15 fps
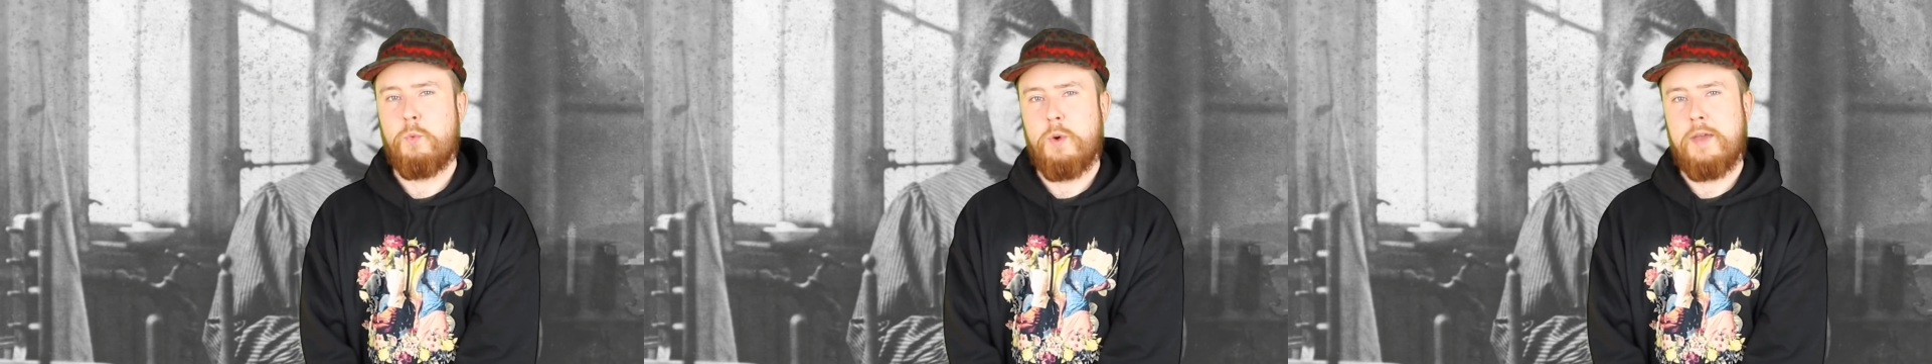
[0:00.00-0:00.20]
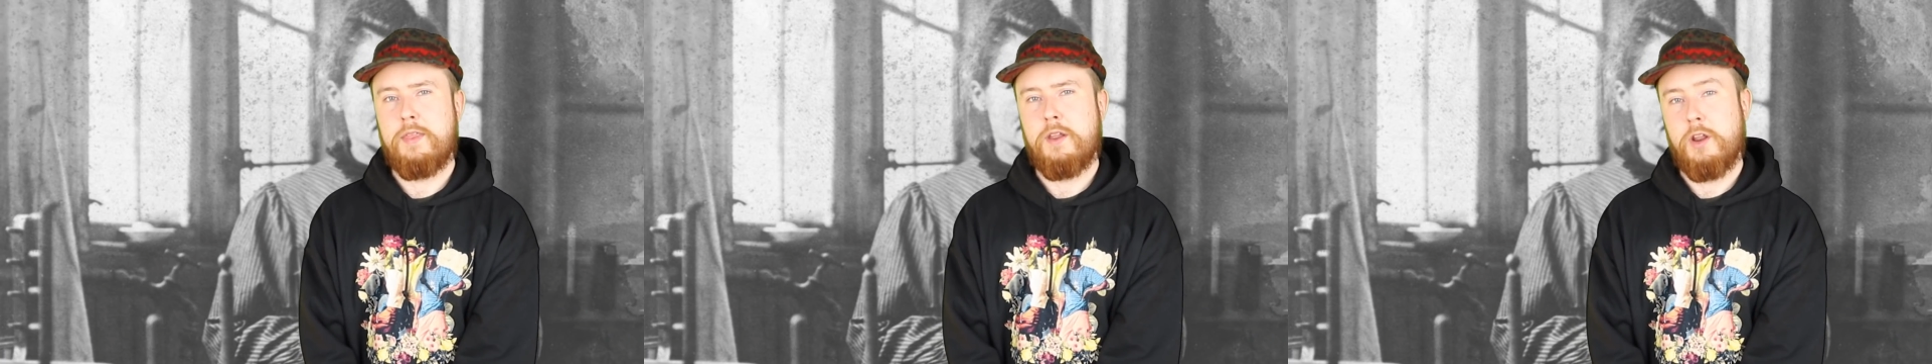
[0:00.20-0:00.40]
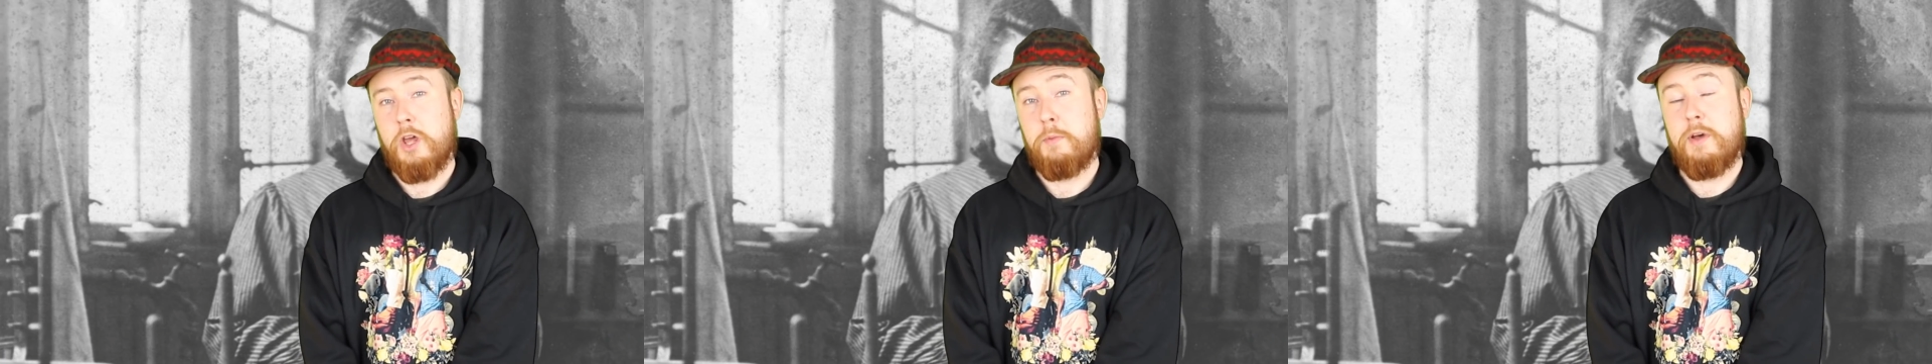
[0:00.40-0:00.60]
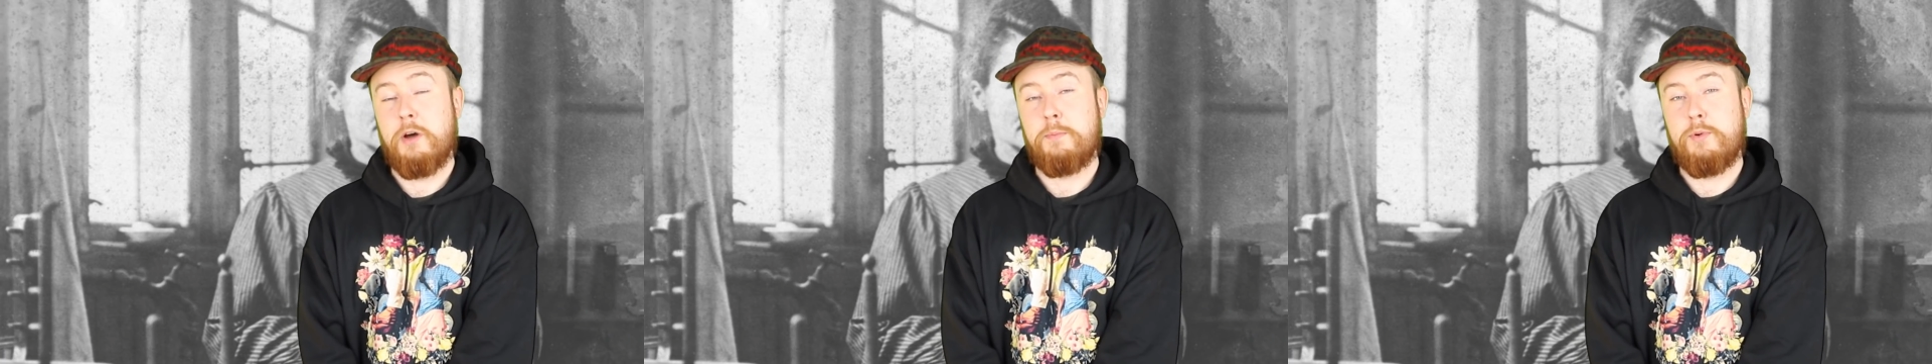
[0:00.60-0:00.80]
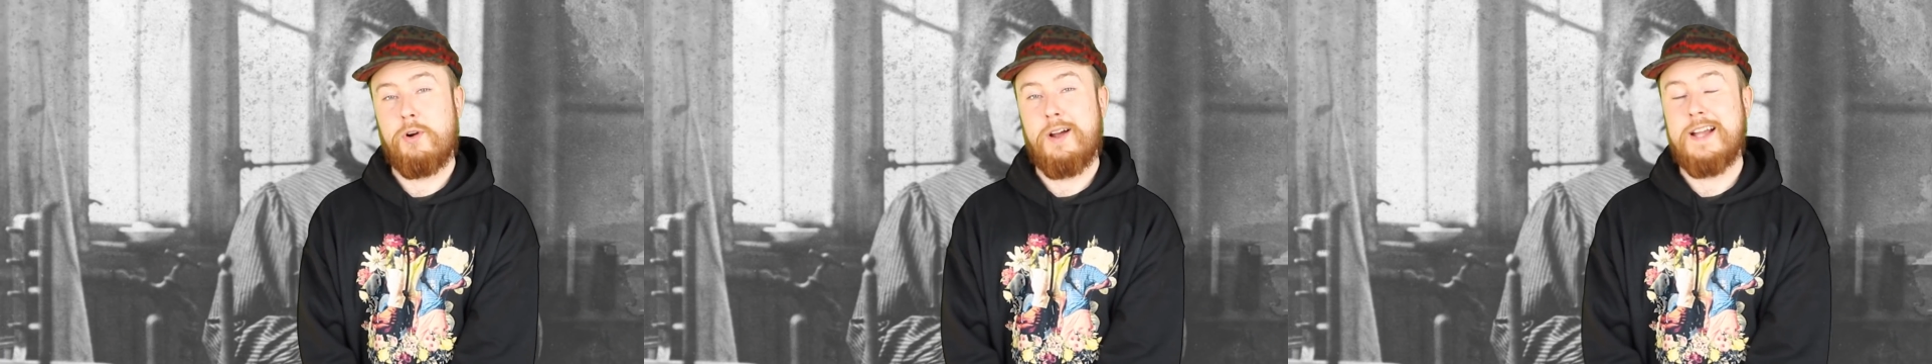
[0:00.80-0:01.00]
win the Nobel
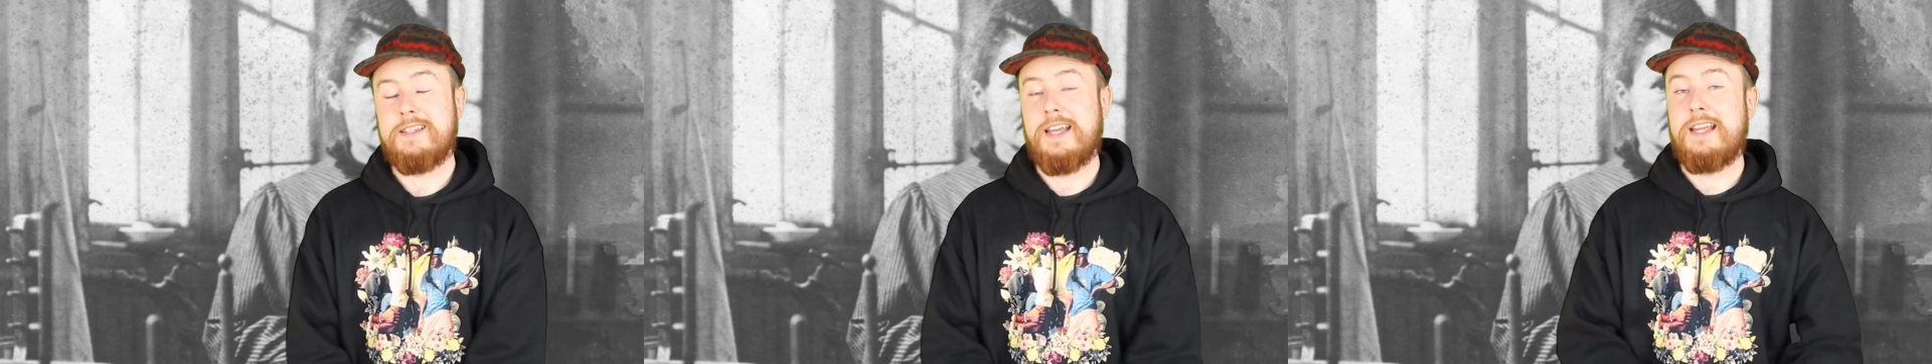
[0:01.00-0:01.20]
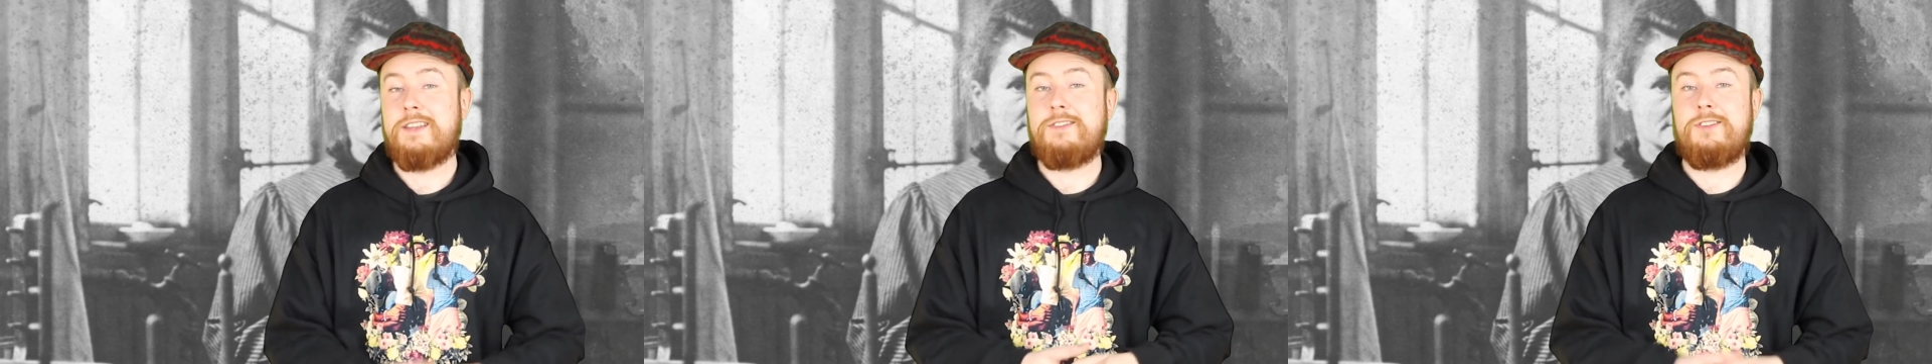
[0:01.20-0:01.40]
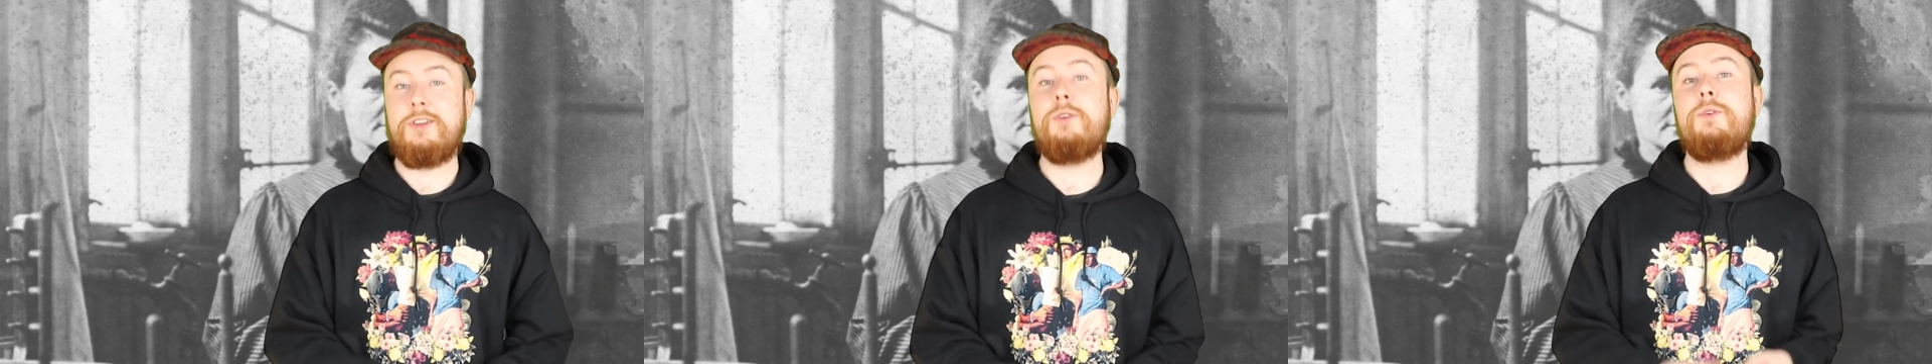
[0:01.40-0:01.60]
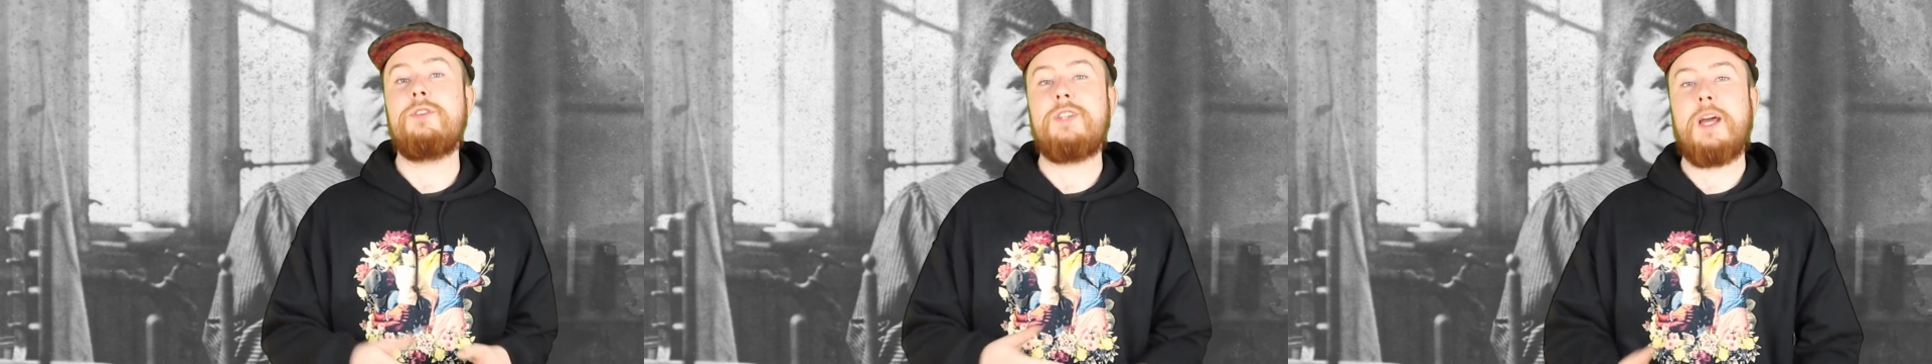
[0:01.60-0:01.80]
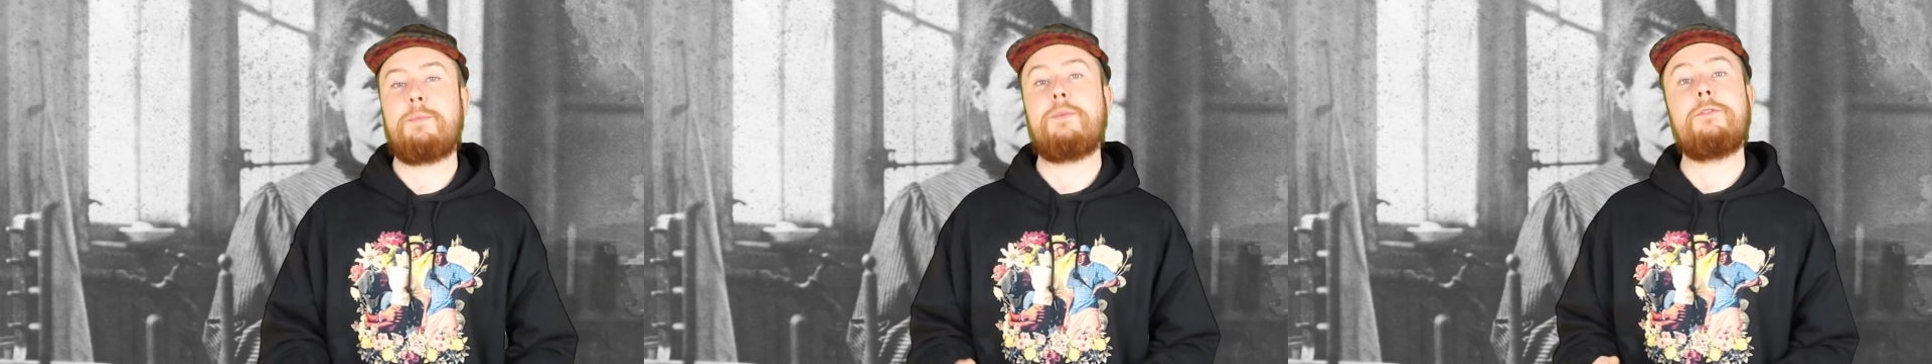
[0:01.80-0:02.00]
Prize in two
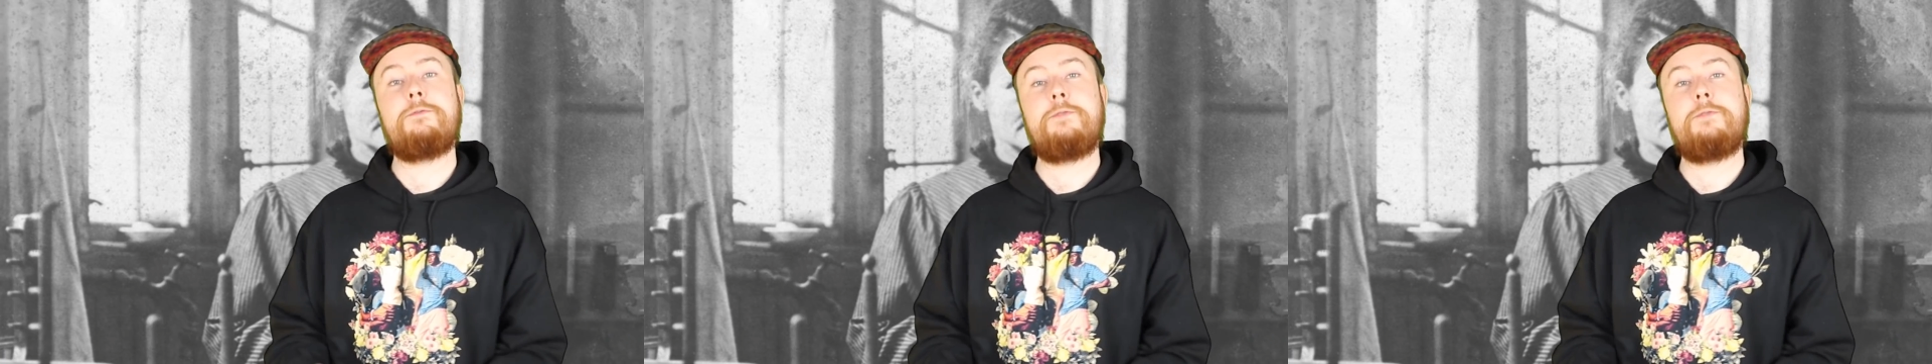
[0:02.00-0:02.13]
separate